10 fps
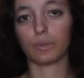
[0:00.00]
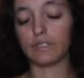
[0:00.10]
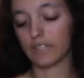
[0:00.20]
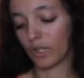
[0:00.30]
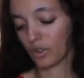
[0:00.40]

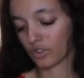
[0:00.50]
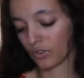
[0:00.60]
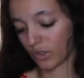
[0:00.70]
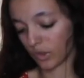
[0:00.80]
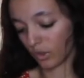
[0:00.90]
retails
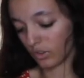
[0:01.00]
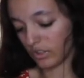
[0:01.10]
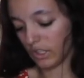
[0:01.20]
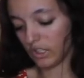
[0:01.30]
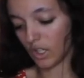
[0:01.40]
for
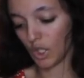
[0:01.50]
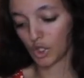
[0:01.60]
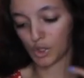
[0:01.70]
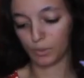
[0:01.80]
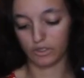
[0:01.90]
$13,
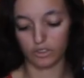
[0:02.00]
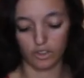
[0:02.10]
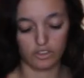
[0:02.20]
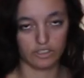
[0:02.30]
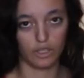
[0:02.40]
but it's
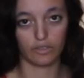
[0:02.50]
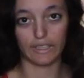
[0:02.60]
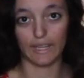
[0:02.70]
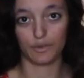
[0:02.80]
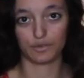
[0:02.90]
on sale right
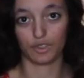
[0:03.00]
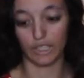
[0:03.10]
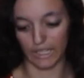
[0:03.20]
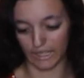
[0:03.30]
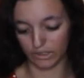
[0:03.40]
now for
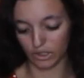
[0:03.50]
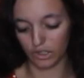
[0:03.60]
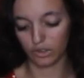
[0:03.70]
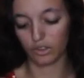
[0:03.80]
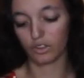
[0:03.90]

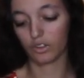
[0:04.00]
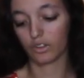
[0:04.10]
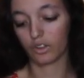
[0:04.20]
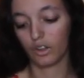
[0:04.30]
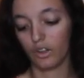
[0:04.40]

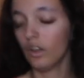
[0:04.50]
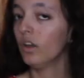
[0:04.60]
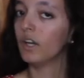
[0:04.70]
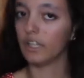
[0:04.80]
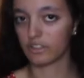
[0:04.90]
$9.
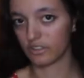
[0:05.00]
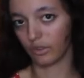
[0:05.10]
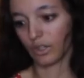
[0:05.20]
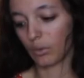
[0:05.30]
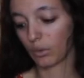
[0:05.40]
It's
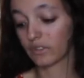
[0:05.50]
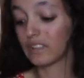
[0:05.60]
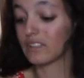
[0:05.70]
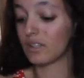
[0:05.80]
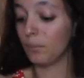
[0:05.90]
still not worth
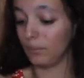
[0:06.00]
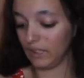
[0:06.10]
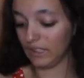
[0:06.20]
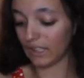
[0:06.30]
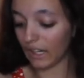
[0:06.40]
it to
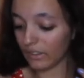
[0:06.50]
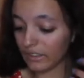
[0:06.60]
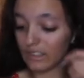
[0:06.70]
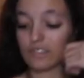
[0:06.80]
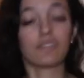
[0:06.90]
me, at
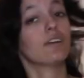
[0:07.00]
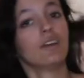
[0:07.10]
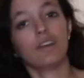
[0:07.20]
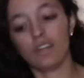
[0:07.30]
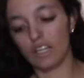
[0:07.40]
least.
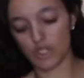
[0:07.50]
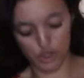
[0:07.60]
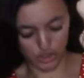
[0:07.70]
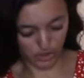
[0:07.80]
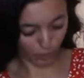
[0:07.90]
It's
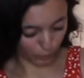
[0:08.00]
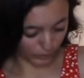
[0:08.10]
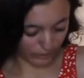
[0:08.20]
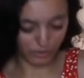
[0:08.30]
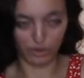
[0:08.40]
just the,
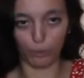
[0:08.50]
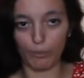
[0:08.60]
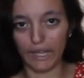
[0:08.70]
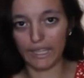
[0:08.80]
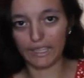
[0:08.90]
it was
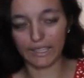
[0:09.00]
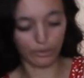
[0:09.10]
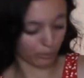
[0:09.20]
made like